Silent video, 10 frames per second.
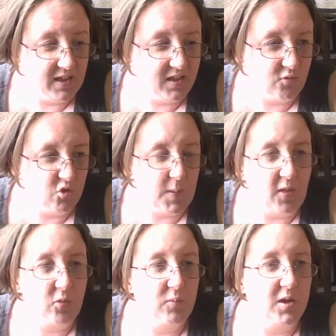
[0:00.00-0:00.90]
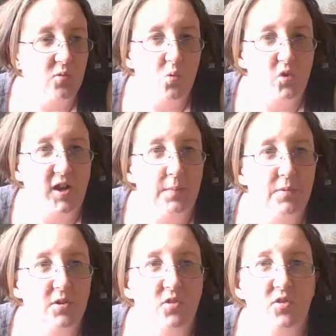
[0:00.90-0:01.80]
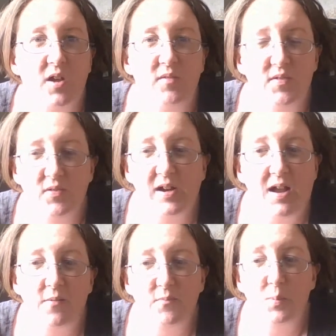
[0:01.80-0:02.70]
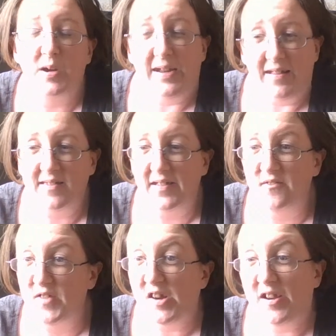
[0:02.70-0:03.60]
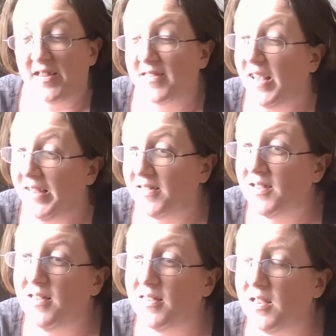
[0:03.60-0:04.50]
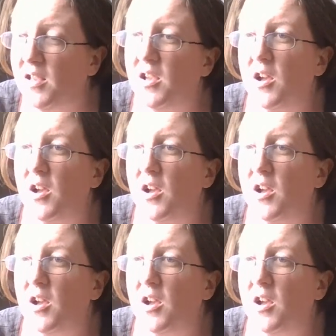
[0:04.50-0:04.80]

It gives you about 3 or 4 diapers of different brands in various sizes